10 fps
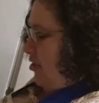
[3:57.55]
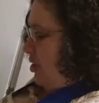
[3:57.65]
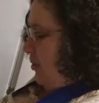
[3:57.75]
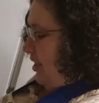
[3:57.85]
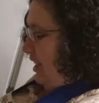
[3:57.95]

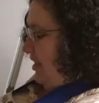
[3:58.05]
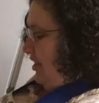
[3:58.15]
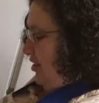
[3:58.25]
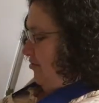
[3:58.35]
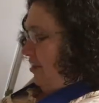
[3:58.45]
So we're gonna
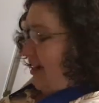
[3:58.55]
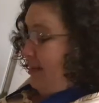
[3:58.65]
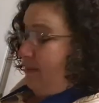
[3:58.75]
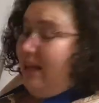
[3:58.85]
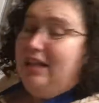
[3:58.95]
continue frying
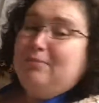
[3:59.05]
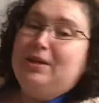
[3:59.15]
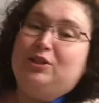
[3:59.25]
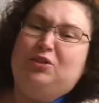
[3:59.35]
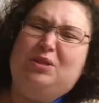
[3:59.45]
them. I'll come
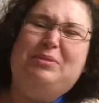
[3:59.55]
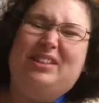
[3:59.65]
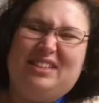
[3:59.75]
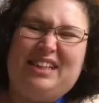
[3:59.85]
back to you in a minute